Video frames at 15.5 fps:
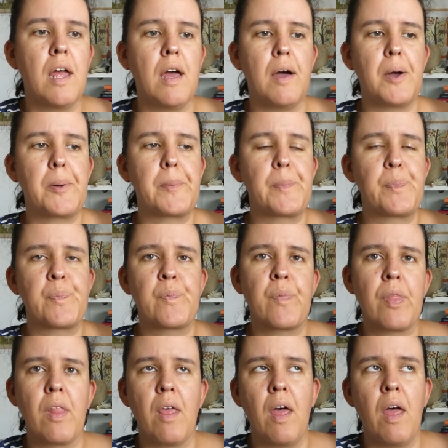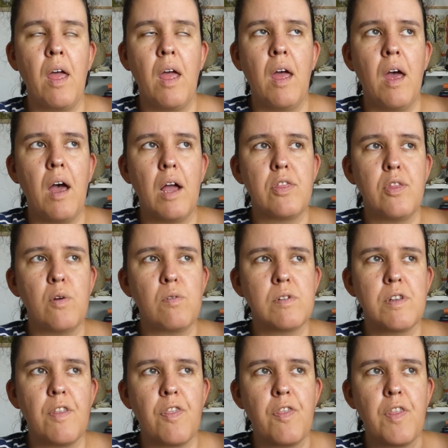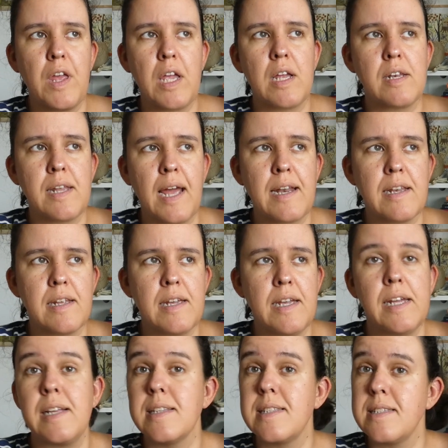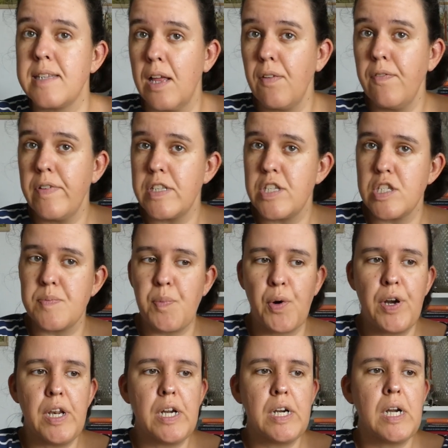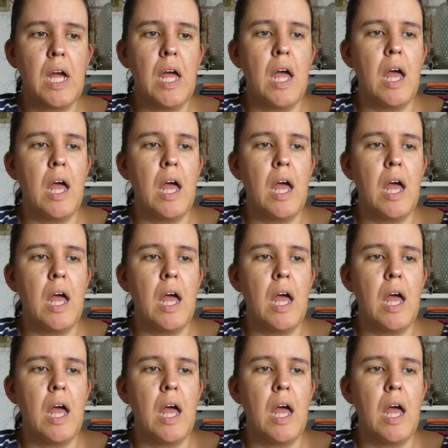I don't think that in itself is a spoiler,